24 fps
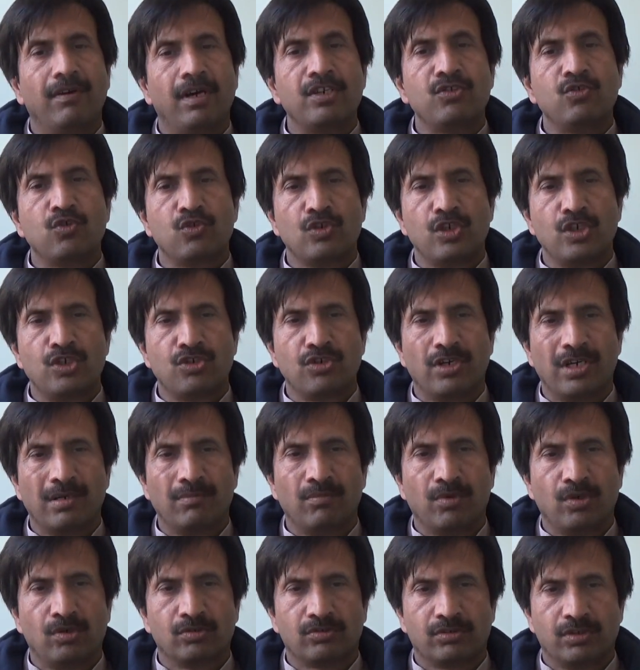unusually dry
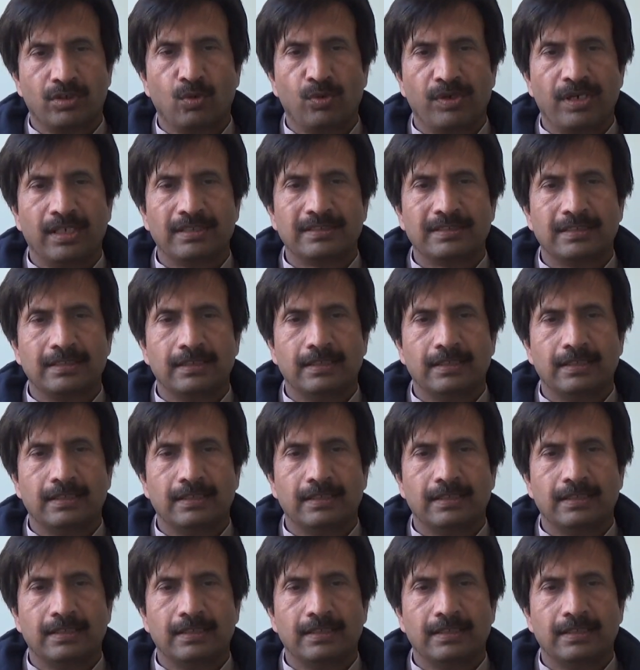mouth known as